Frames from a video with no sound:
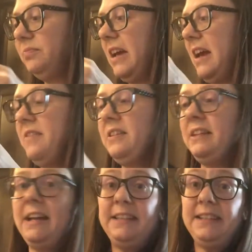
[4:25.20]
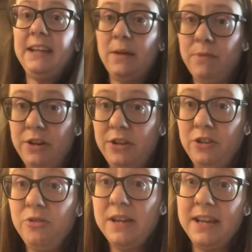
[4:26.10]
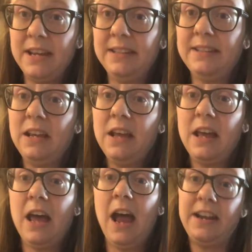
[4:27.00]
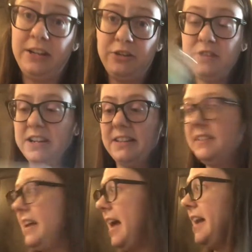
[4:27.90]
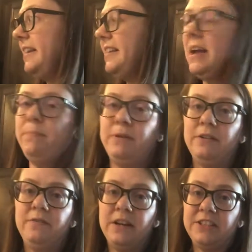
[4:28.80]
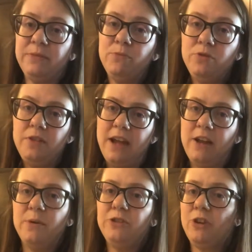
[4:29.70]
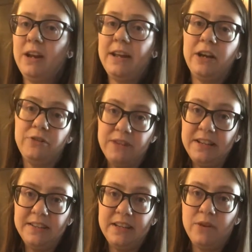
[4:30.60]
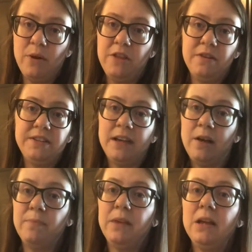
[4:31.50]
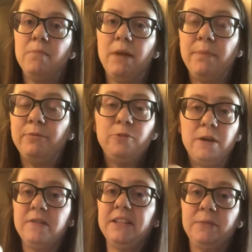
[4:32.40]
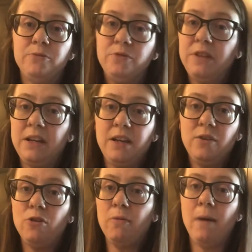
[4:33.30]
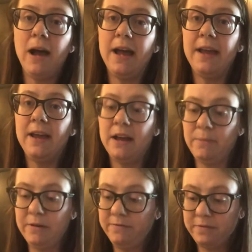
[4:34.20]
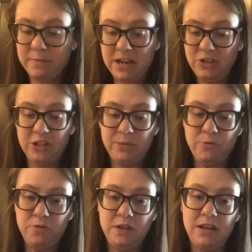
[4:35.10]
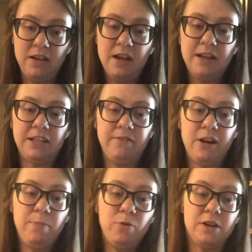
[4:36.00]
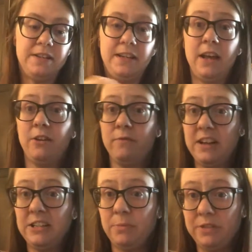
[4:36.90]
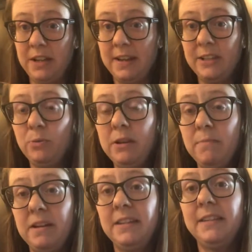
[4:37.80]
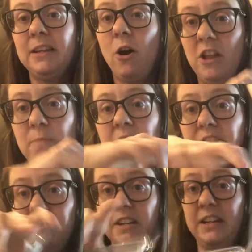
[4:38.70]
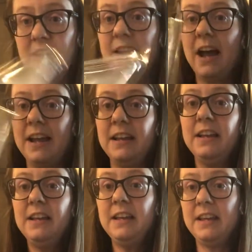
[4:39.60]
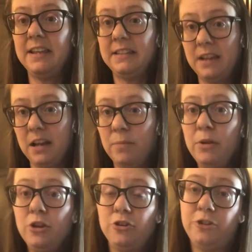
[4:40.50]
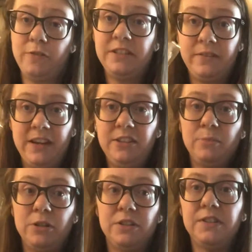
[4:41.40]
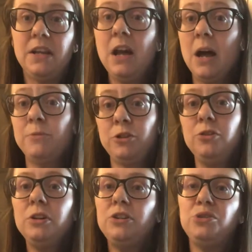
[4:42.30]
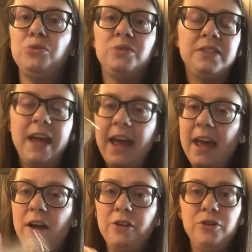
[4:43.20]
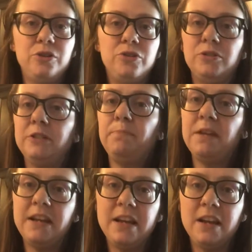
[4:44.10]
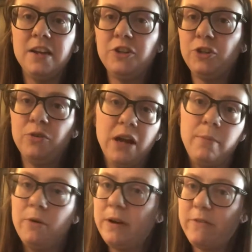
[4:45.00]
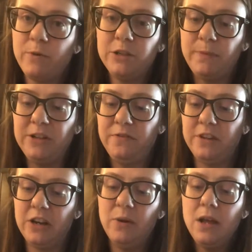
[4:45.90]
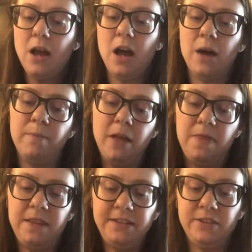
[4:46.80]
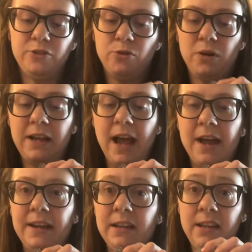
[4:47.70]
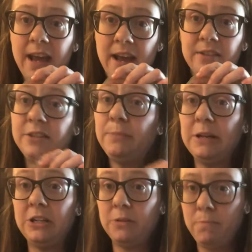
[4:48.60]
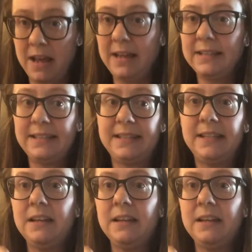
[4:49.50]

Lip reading: And the last thing I'm gonna do is I need greens. Any type of smoothie, I always try to get greens in it, whether it's my blueberry smoothie or my inflammation smoothie, because it's very important to get your vegetables in. That's one of the biggest things on the Mediterranean diet is your servings of vegetables. So you can use kale, you can use spinach, cucumber, whatever works best for you. This is an organic kale and spinach mix.